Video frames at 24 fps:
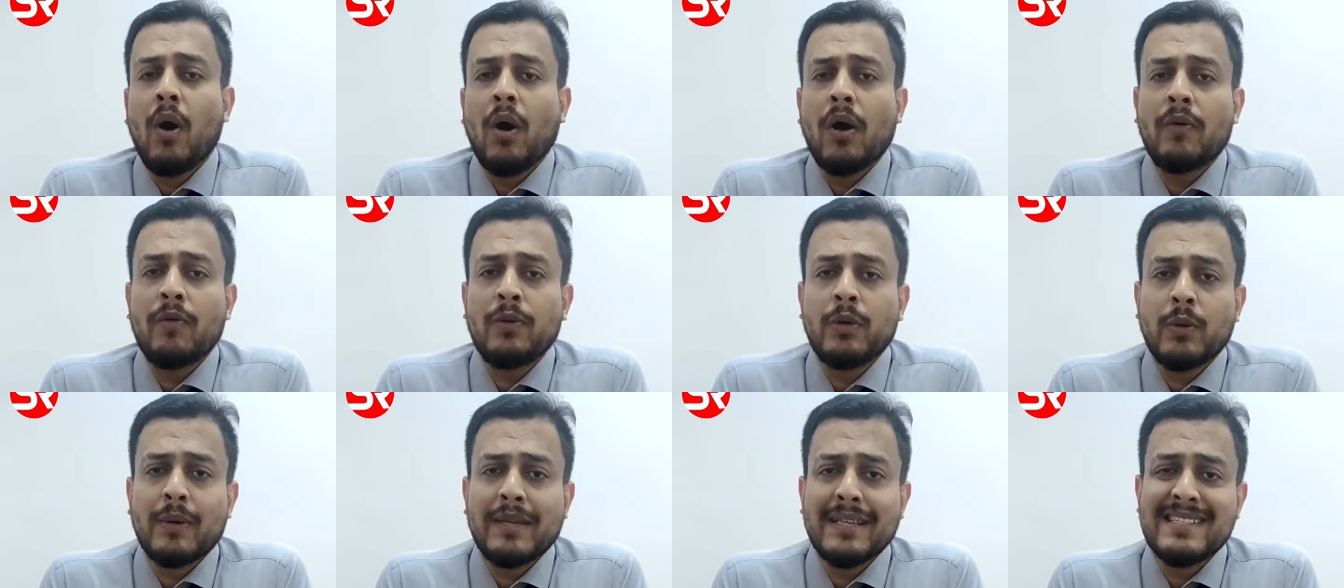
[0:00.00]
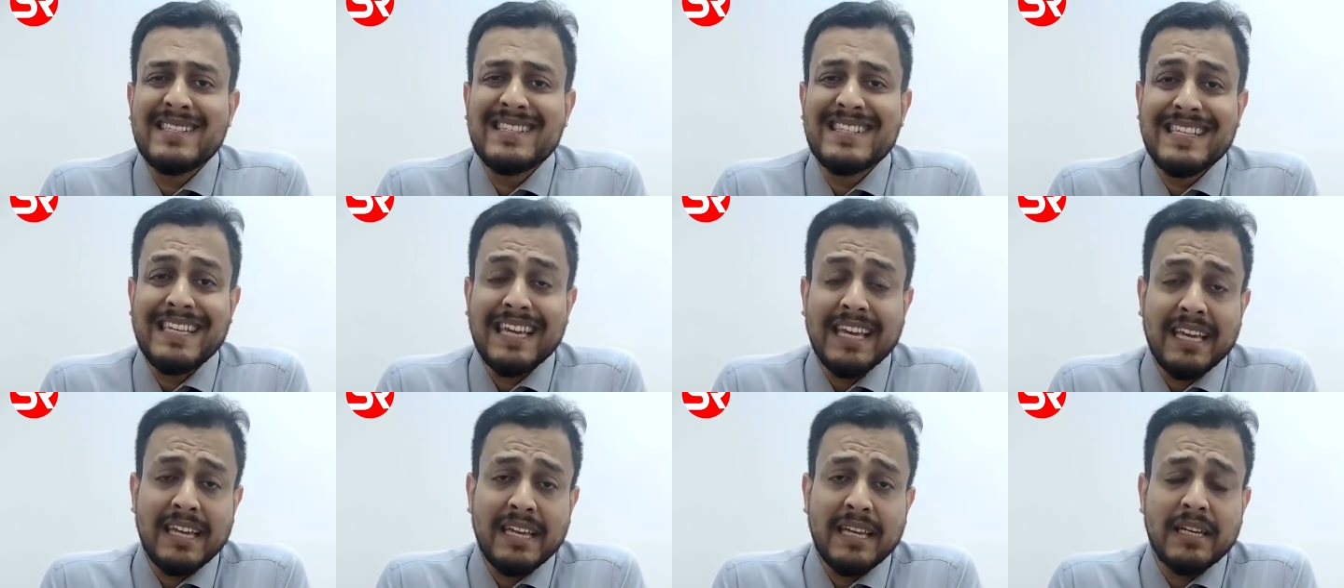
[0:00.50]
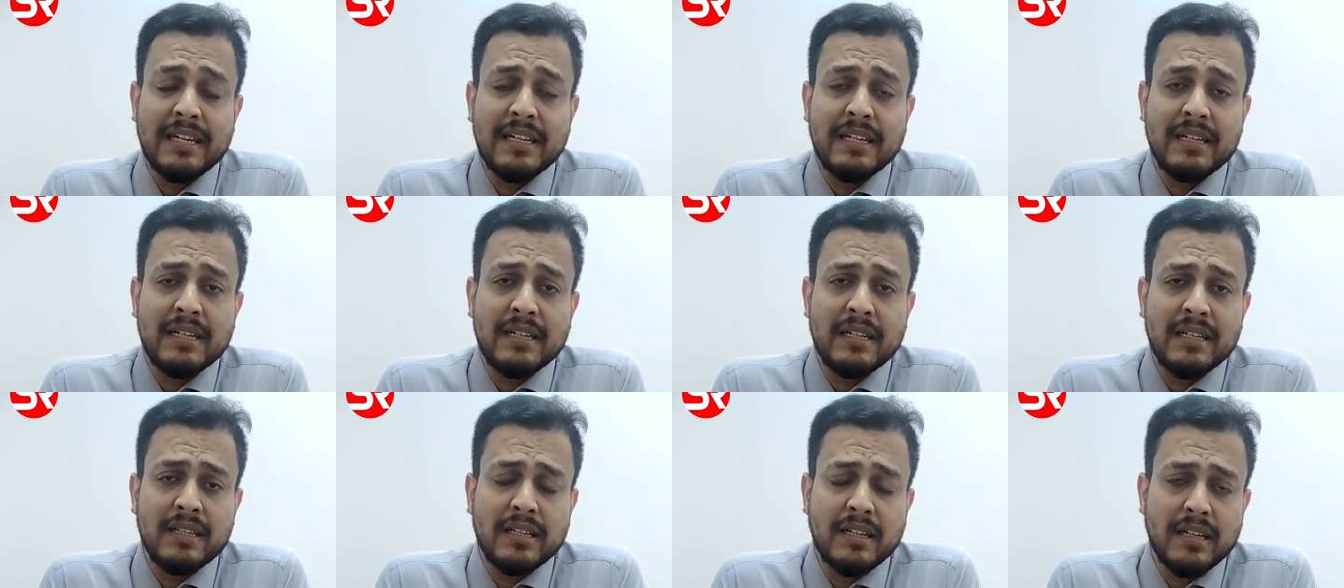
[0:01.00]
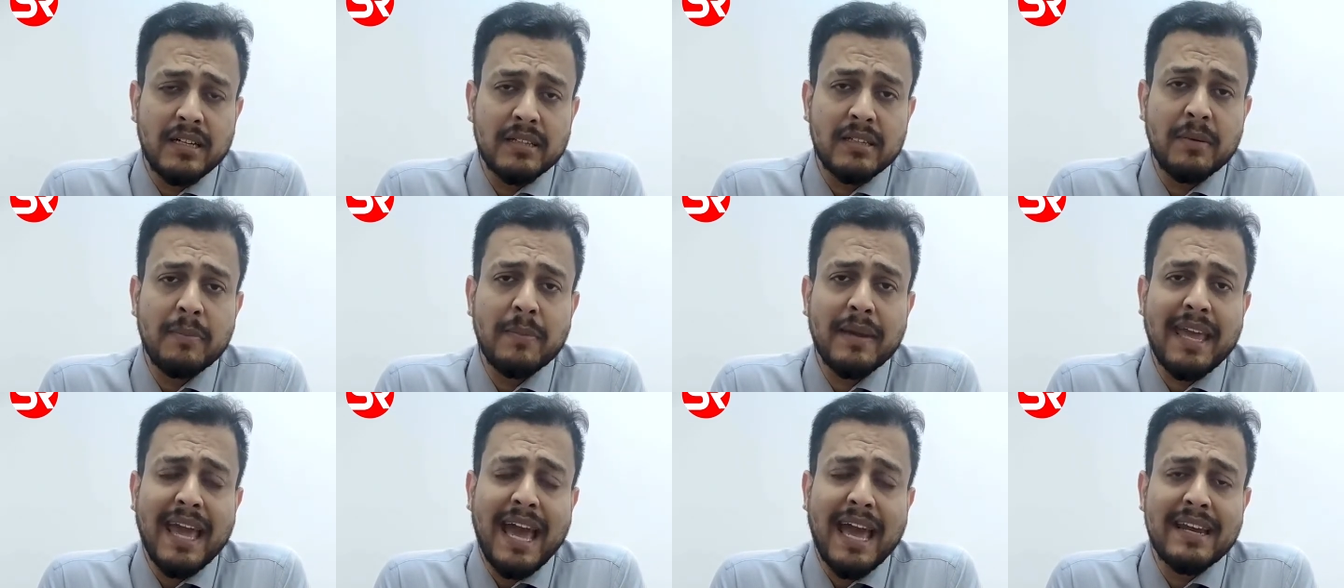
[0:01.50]
or you can say the other
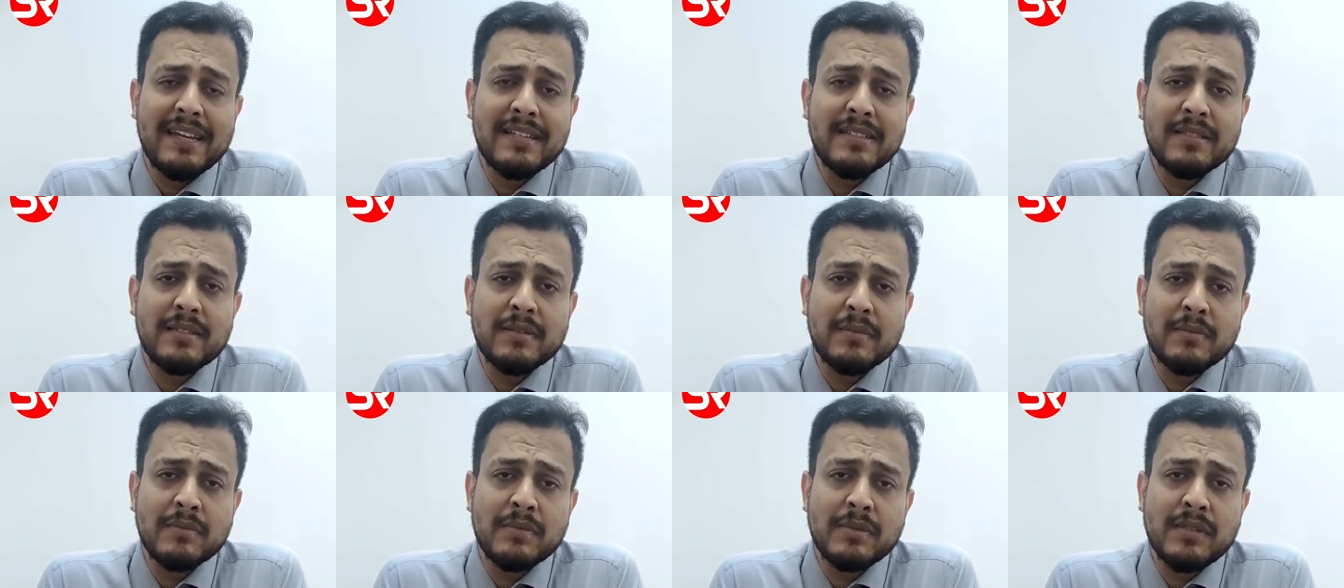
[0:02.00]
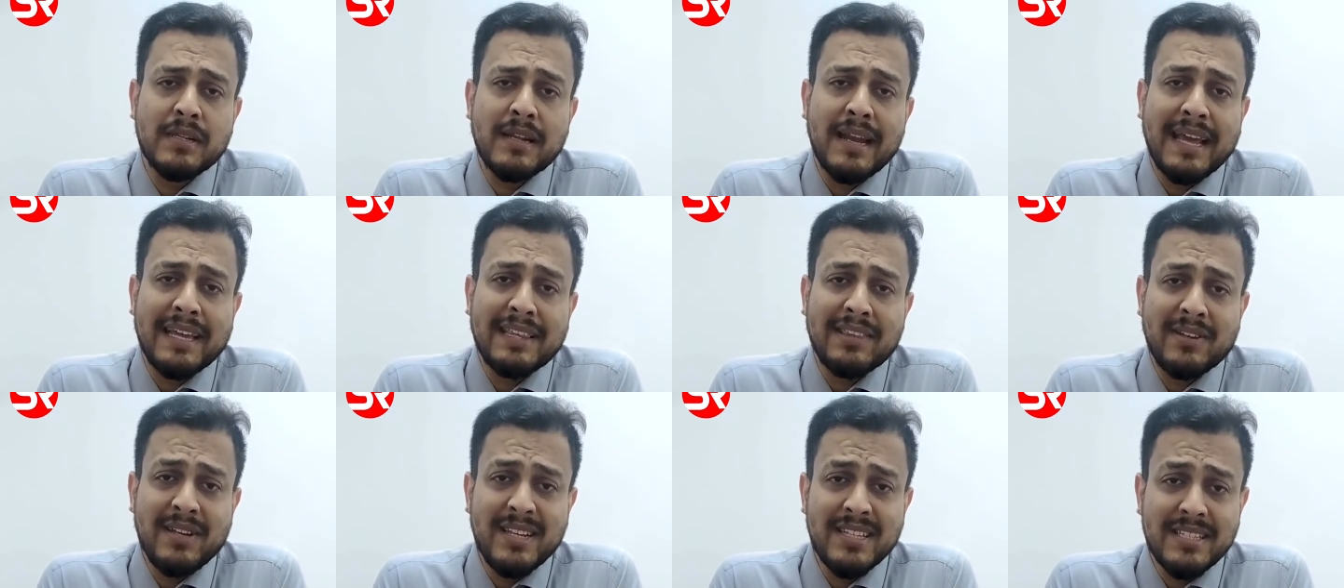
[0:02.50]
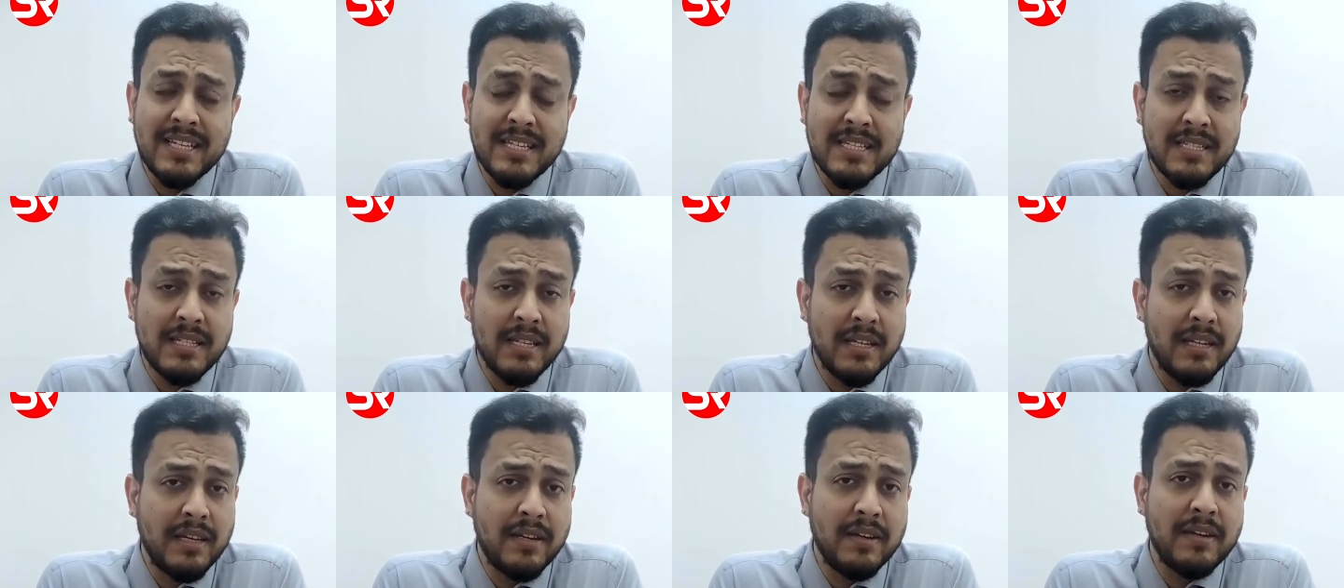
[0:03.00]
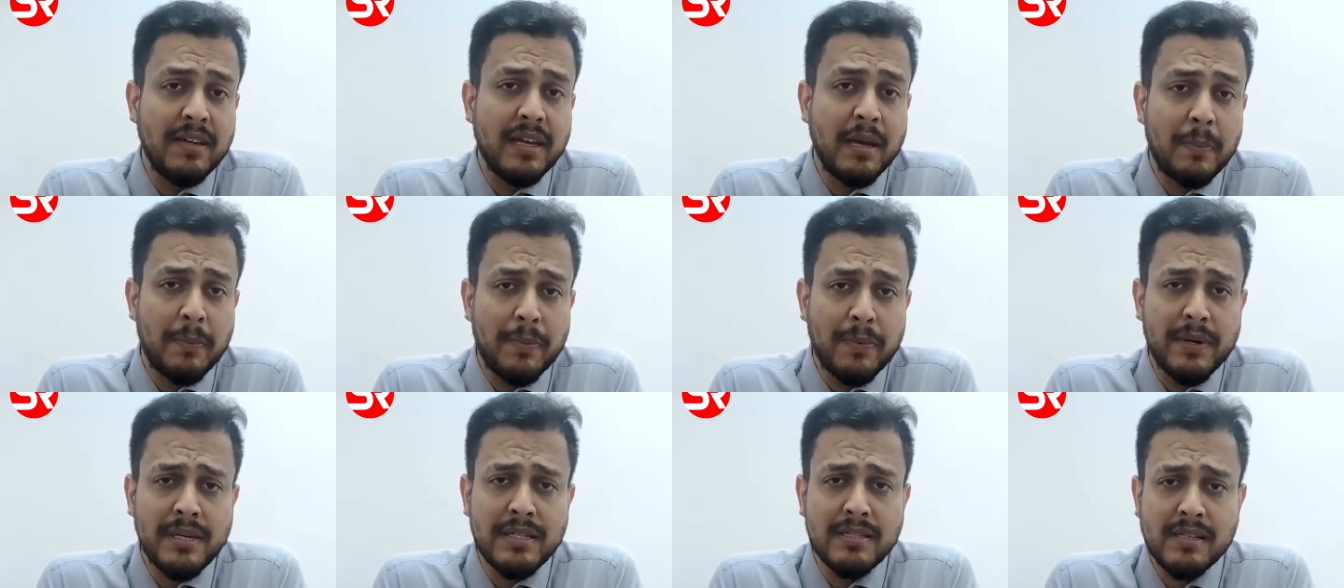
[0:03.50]
mechanisms like 360-degree
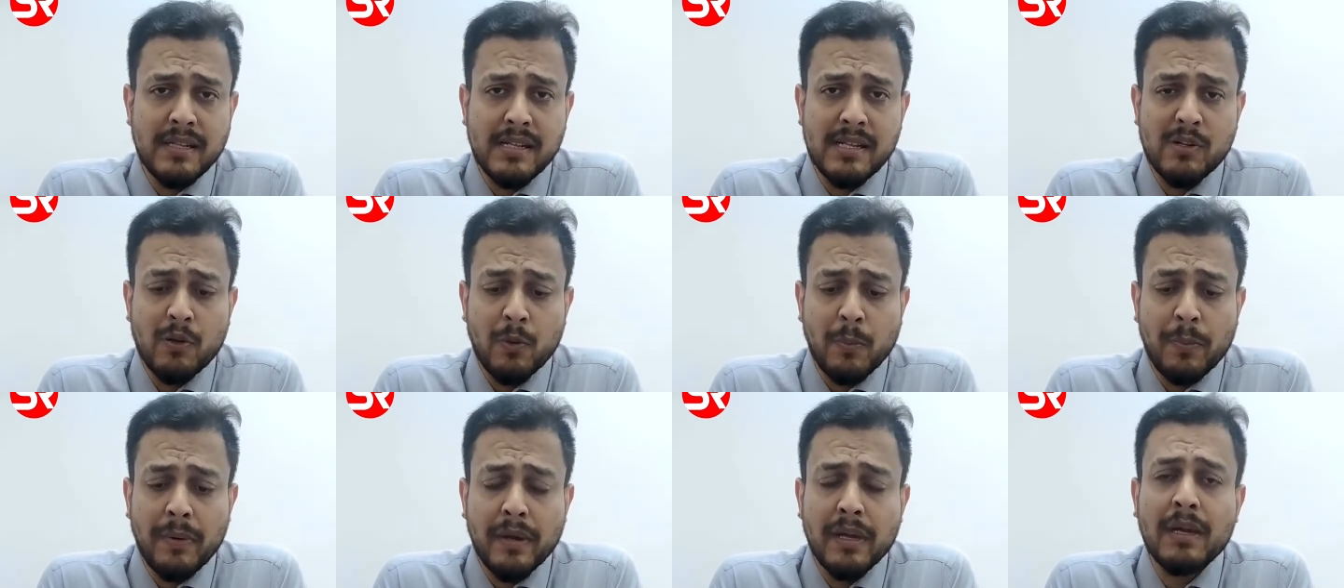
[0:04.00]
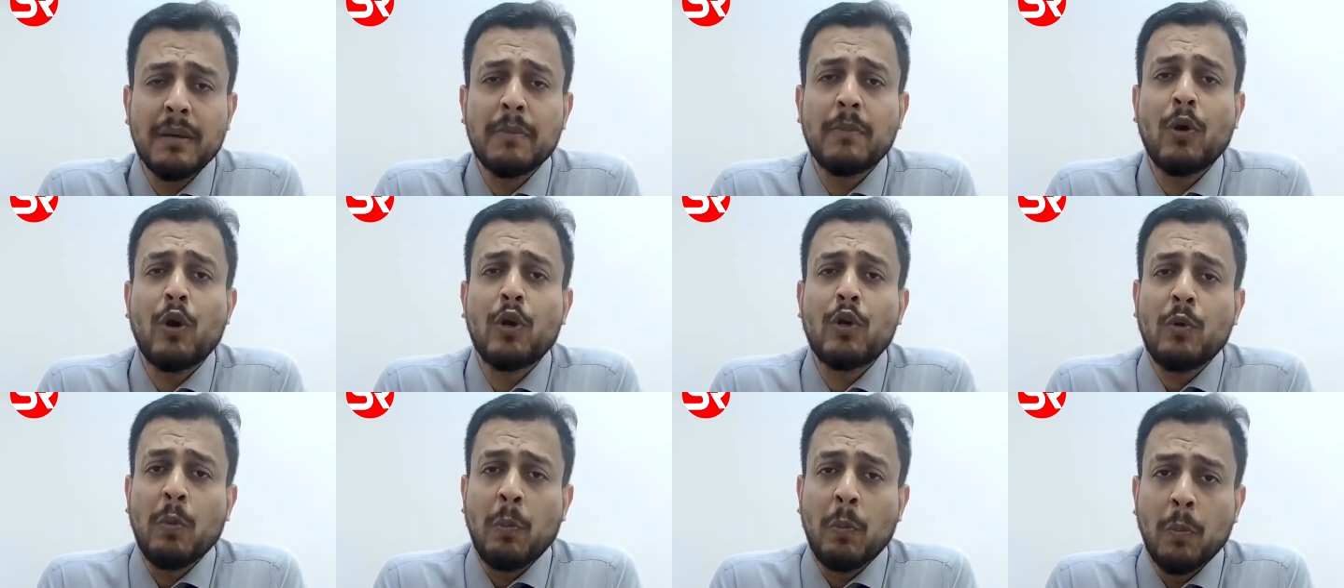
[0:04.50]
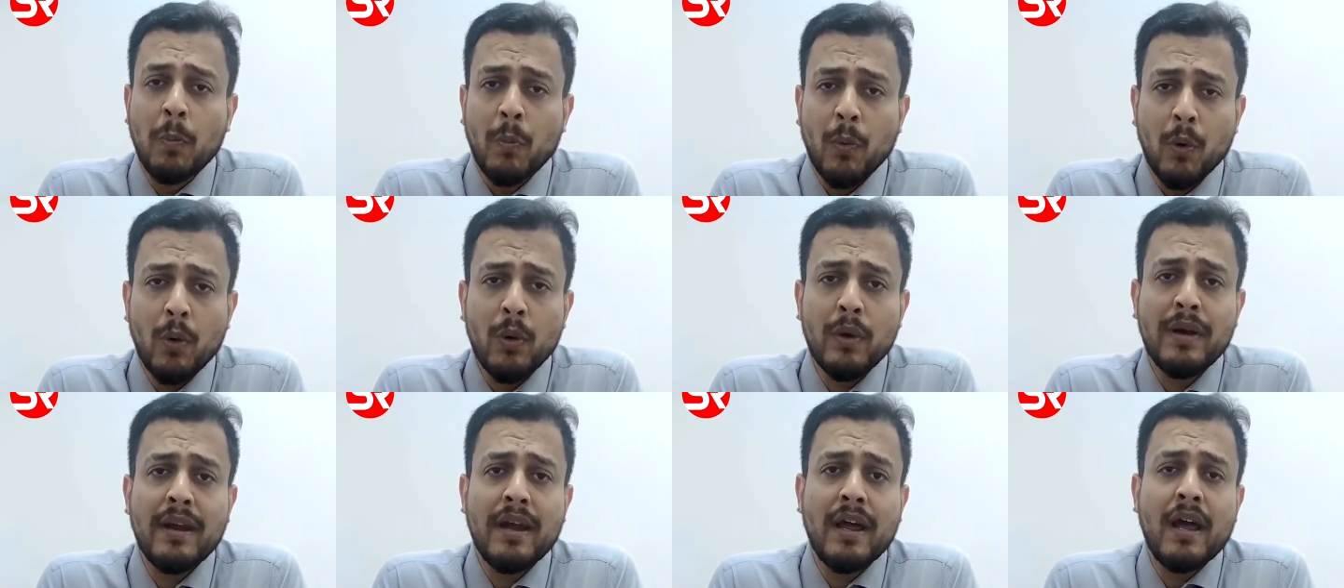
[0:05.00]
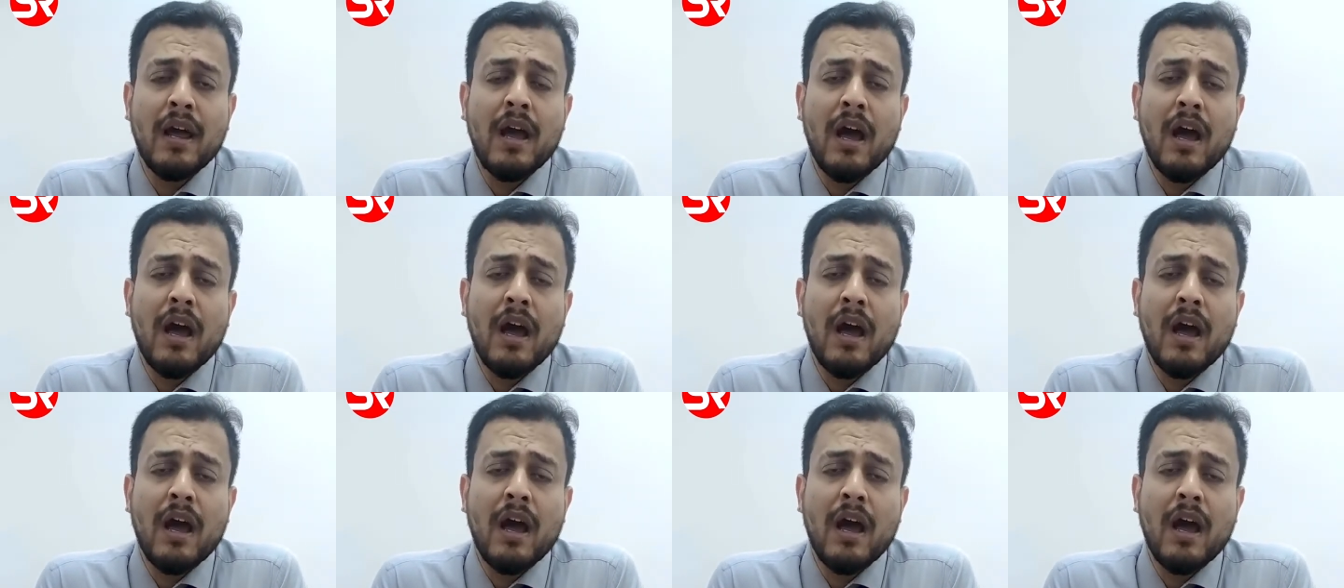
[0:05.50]
appraisal to bring about more